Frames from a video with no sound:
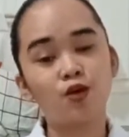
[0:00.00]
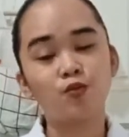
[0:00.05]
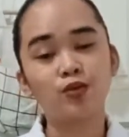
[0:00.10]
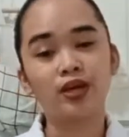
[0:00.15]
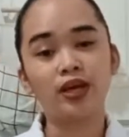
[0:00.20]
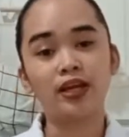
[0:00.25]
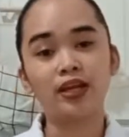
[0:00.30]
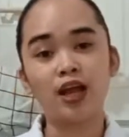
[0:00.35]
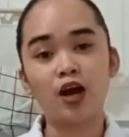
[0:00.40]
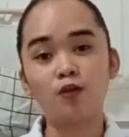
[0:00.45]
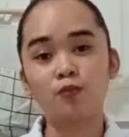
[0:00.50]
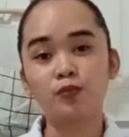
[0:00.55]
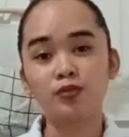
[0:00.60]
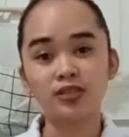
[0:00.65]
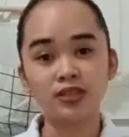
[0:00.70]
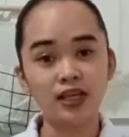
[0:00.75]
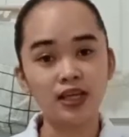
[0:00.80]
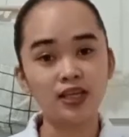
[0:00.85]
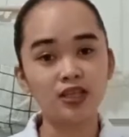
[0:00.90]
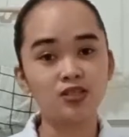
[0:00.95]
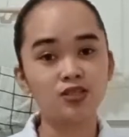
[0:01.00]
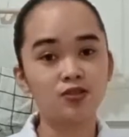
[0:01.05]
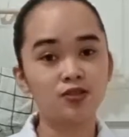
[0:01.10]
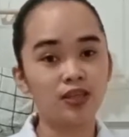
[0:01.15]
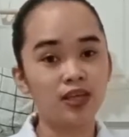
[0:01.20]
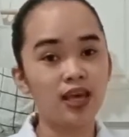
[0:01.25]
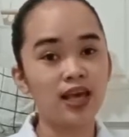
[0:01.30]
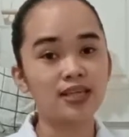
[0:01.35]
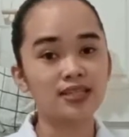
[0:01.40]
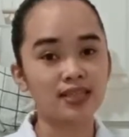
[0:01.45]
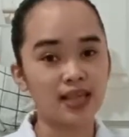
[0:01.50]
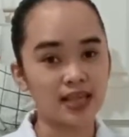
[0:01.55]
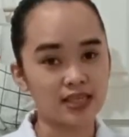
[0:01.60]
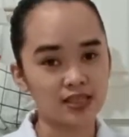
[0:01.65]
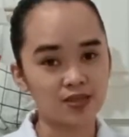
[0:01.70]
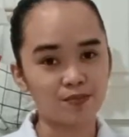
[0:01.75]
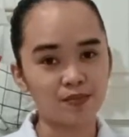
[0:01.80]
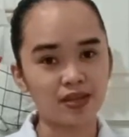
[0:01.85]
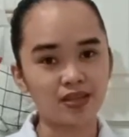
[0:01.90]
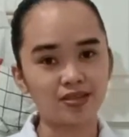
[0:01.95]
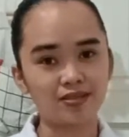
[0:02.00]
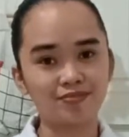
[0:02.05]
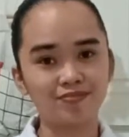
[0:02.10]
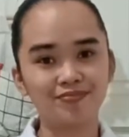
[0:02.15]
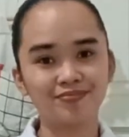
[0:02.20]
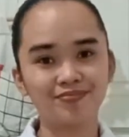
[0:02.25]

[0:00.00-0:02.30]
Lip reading: we can now proceed to the assessment.